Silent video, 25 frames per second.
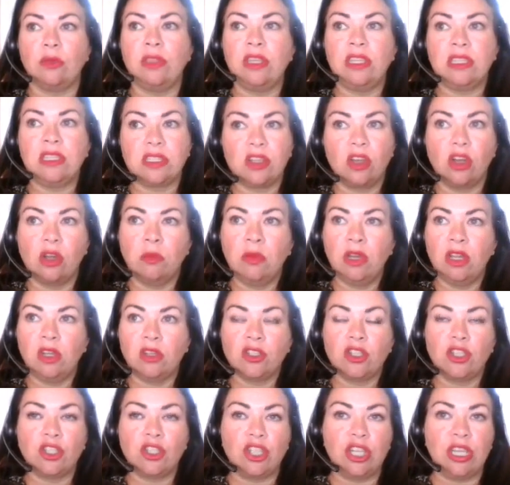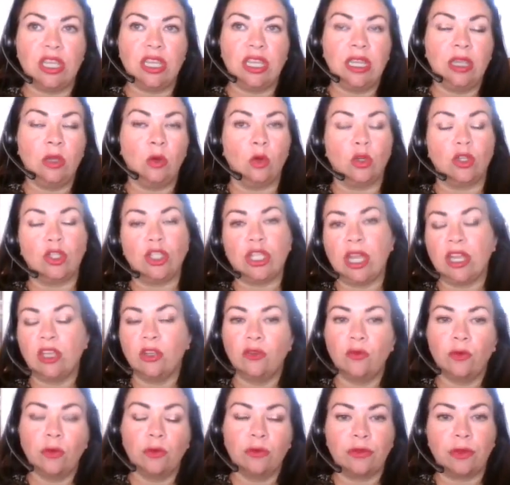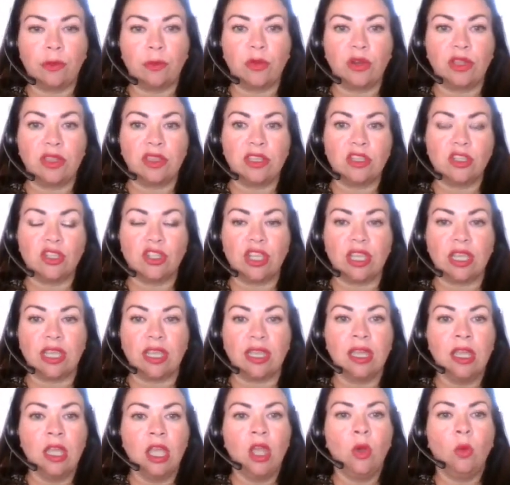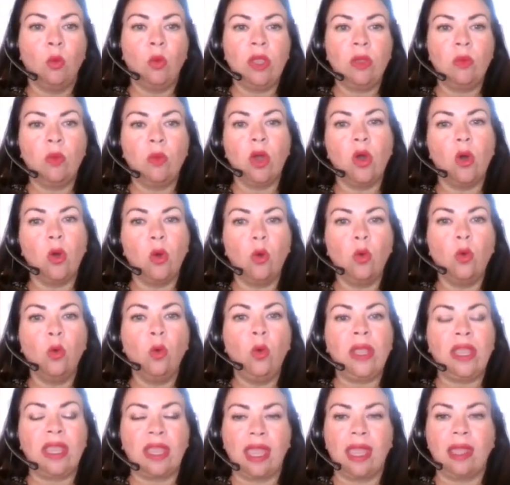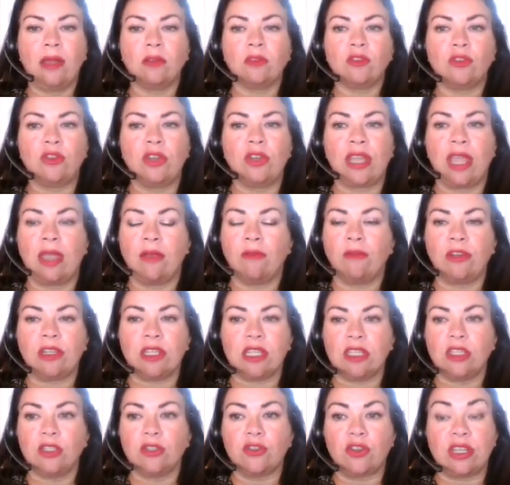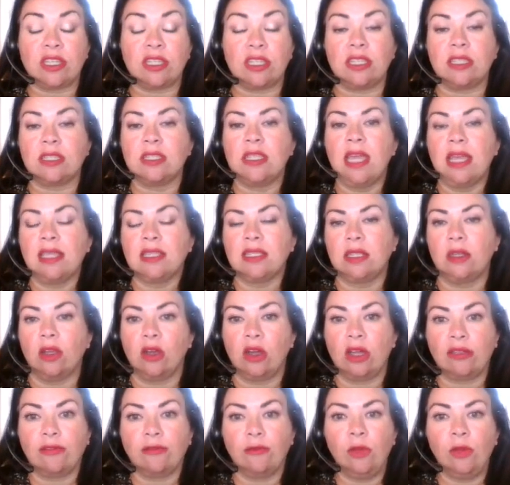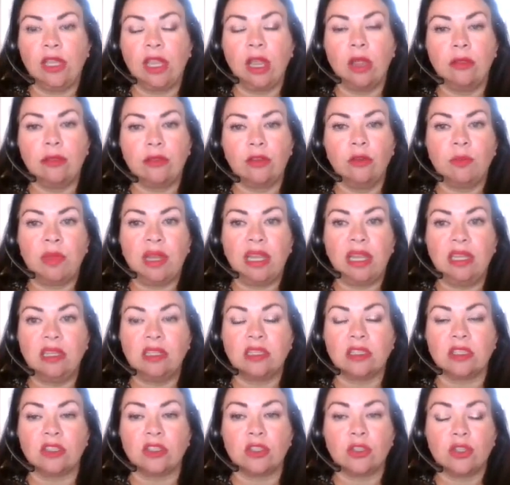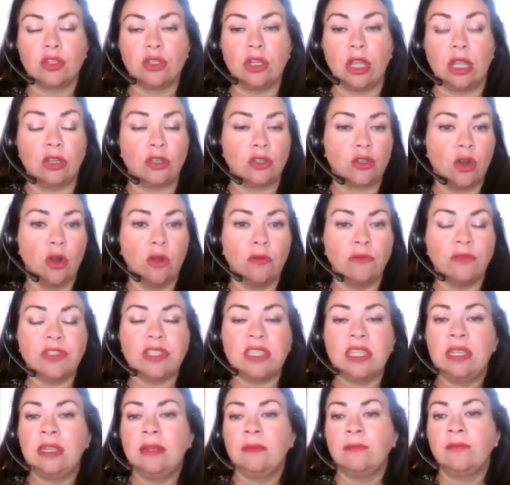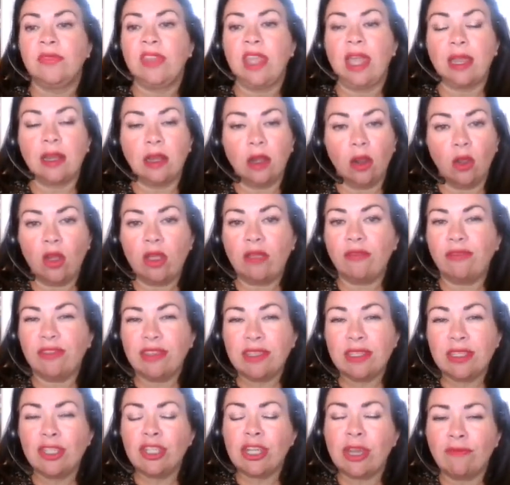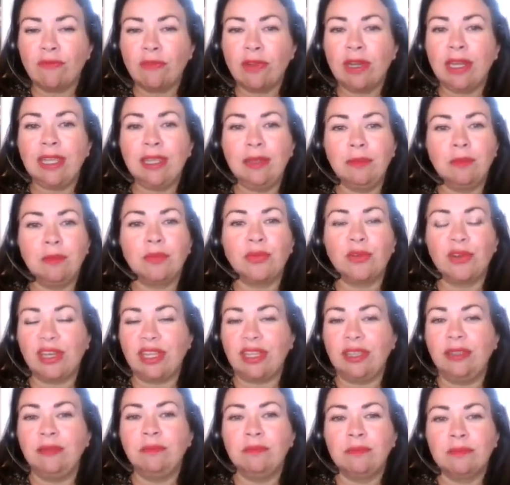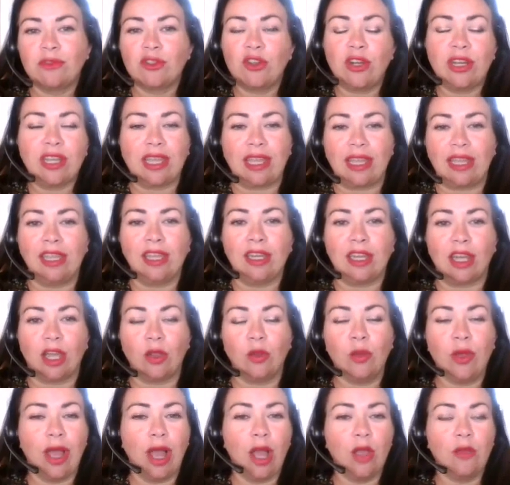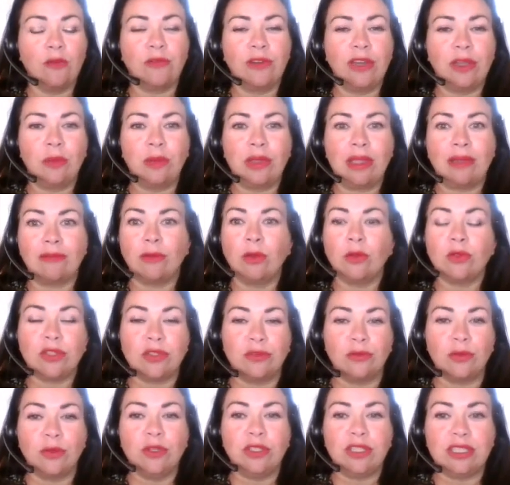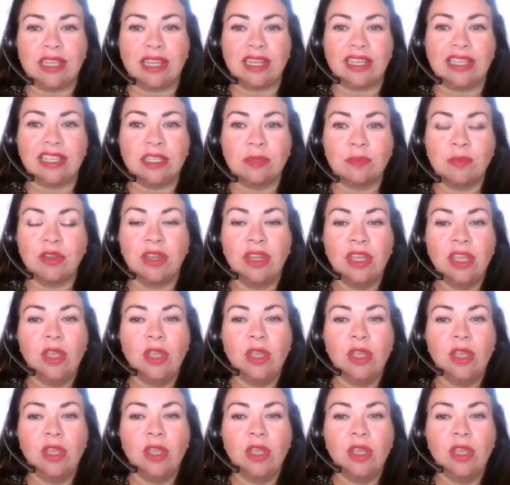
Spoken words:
this time last year or January or February this year, we were all encountering everyday stresses. That's life. We go through peaks and troughs, and life is generally pretty tricky. You know, hopefully we have lots of good days, but